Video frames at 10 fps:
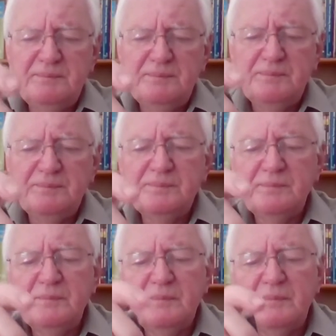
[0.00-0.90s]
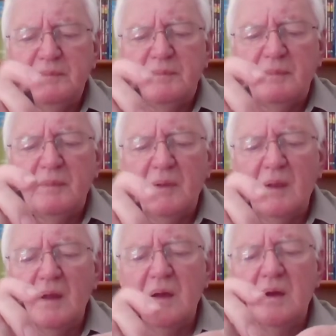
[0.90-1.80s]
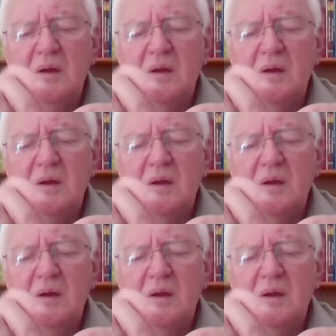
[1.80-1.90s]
No one is speaking in this clip.